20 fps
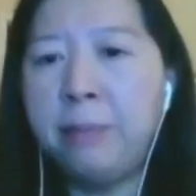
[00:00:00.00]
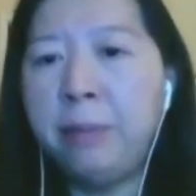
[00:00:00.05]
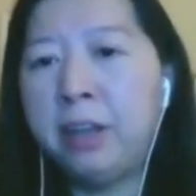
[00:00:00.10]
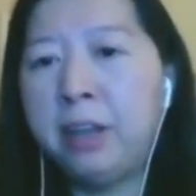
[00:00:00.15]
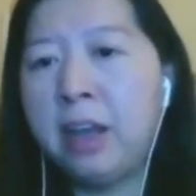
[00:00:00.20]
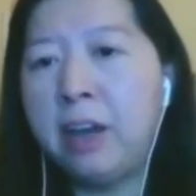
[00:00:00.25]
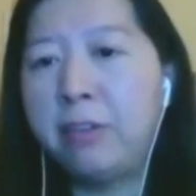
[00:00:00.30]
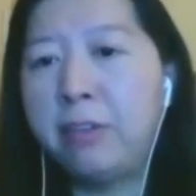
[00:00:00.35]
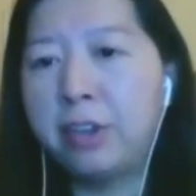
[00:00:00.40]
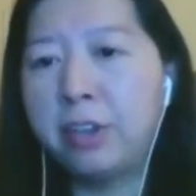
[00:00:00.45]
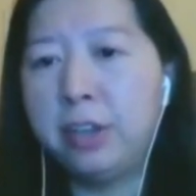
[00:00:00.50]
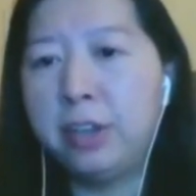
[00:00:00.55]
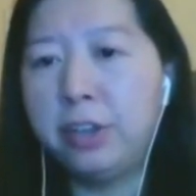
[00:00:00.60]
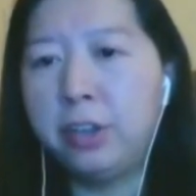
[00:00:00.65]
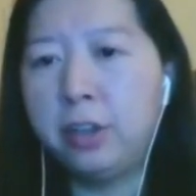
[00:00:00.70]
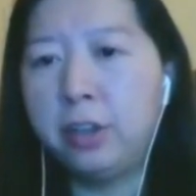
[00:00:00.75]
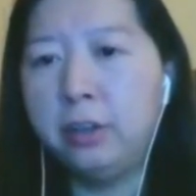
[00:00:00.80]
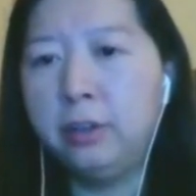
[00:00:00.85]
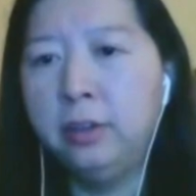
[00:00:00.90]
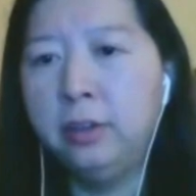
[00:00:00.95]

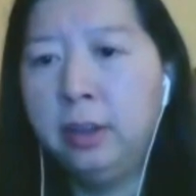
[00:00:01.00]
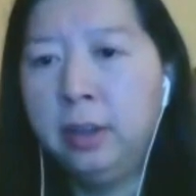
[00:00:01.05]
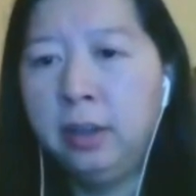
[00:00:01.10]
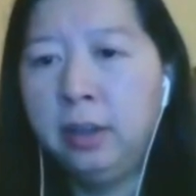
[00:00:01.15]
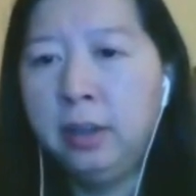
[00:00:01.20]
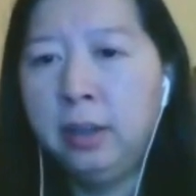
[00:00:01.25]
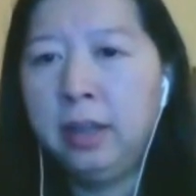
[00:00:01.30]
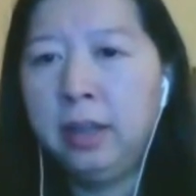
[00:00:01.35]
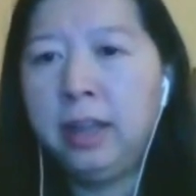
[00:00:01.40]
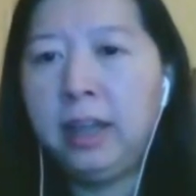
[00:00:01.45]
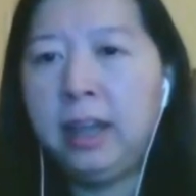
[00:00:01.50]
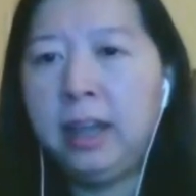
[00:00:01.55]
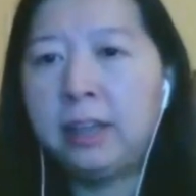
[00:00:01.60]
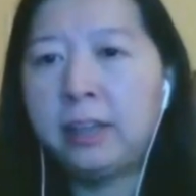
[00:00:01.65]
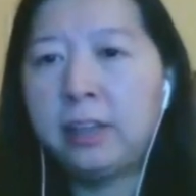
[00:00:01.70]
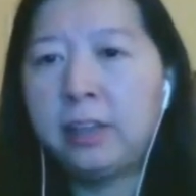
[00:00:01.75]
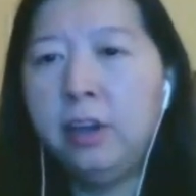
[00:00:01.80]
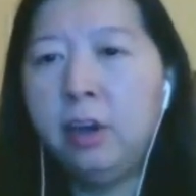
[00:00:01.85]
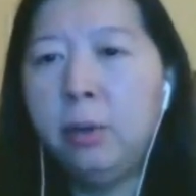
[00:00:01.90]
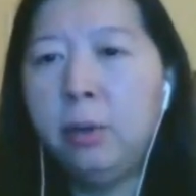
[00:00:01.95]
conversation. It
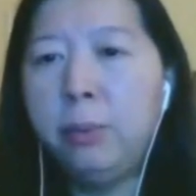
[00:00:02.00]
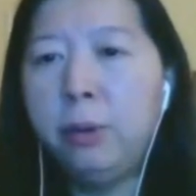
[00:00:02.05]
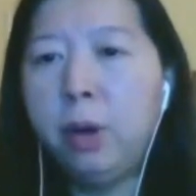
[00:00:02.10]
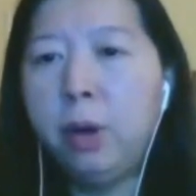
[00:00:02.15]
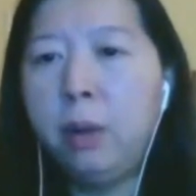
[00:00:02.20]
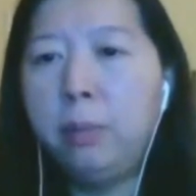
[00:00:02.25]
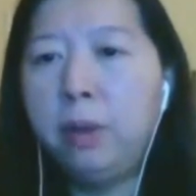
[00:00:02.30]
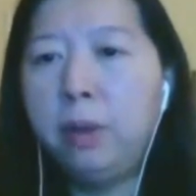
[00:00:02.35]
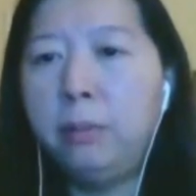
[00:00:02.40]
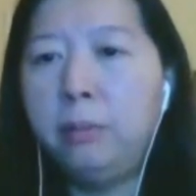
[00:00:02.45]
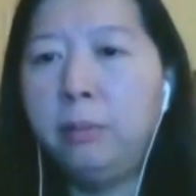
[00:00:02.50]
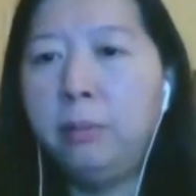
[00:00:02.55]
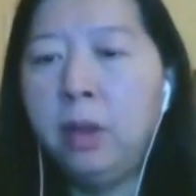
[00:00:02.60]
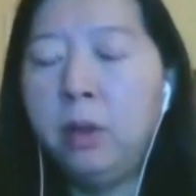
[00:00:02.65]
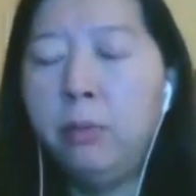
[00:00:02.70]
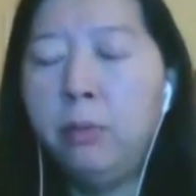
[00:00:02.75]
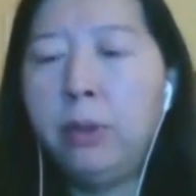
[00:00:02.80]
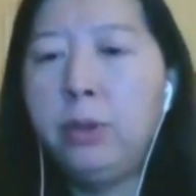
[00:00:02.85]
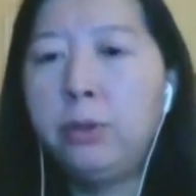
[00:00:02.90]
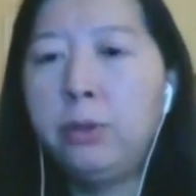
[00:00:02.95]
has no problem
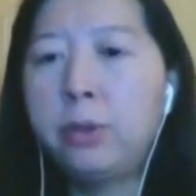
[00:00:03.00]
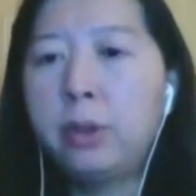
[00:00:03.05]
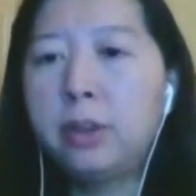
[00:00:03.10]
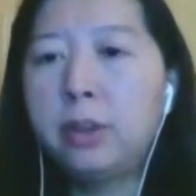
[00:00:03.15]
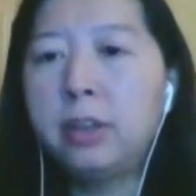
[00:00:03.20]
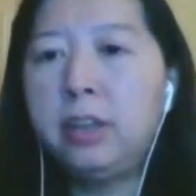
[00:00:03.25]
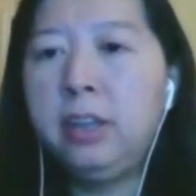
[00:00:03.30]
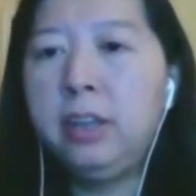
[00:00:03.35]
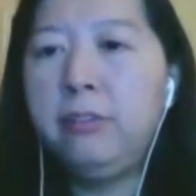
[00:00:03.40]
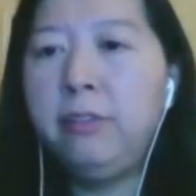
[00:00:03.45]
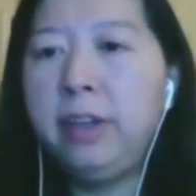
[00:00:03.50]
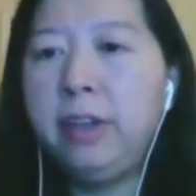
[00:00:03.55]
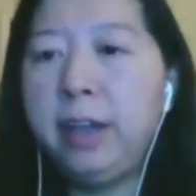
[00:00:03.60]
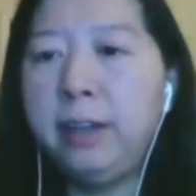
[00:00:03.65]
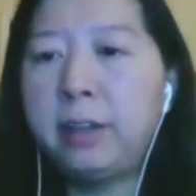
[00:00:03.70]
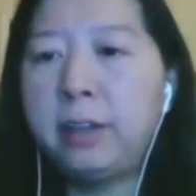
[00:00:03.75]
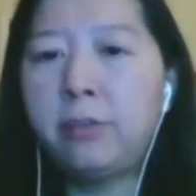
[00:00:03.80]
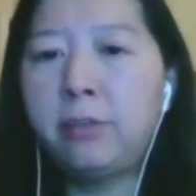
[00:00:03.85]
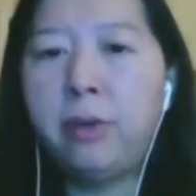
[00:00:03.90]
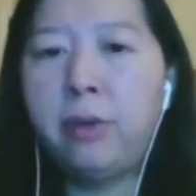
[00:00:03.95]
when user
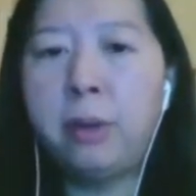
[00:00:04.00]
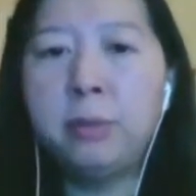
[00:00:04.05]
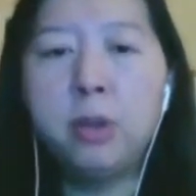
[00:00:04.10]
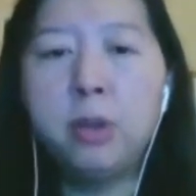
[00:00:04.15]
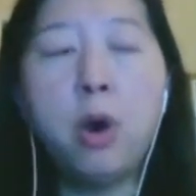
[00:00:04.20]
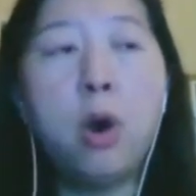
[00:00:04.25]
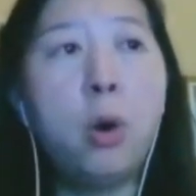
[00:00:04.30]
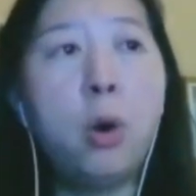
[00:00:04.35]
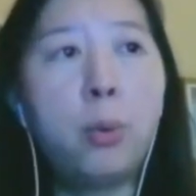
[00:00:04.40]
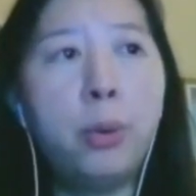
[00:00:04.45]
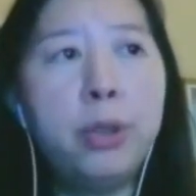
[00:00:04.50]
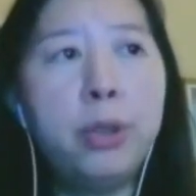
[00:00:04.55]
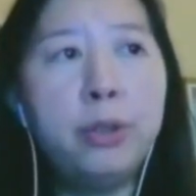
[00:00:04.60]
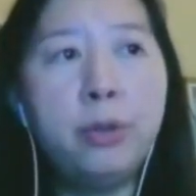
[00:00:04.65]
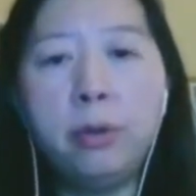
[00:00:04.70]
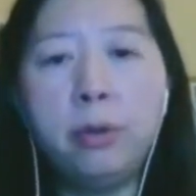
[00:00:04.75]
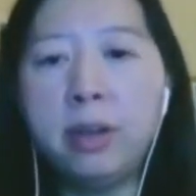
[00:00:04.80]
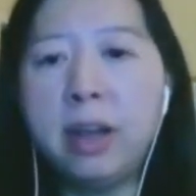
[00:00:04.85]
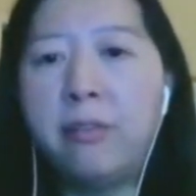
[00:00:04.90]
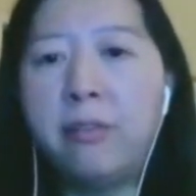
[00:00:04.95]
deviates from the
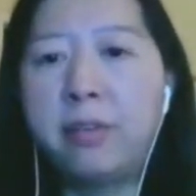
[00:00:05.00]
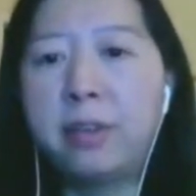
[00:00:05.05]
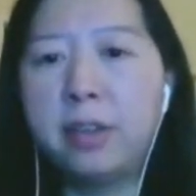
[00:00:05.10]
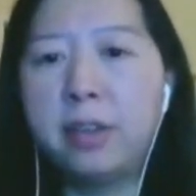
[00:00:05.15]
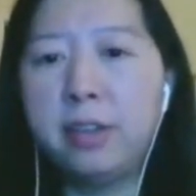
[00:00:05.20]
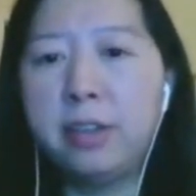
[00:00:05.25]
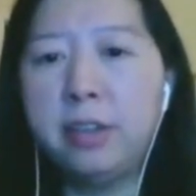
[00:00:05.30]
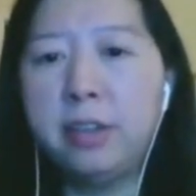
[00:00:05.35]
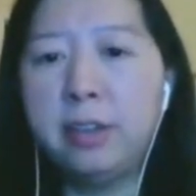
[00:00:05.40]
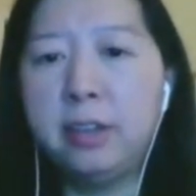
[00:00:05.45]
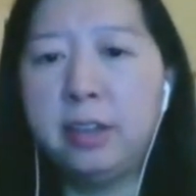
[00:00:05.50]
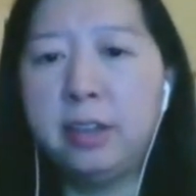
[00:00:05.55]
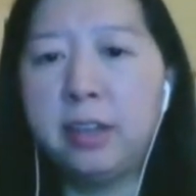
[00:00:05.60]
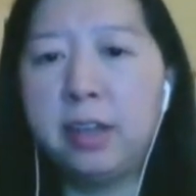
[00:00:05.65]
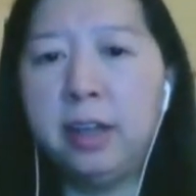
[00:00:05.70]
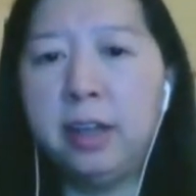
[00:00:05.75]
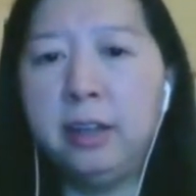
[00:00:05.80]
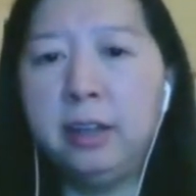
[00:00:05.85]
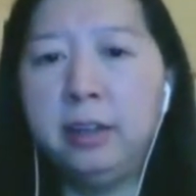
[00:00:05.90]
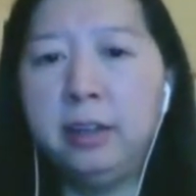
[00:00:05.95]
original conversation design.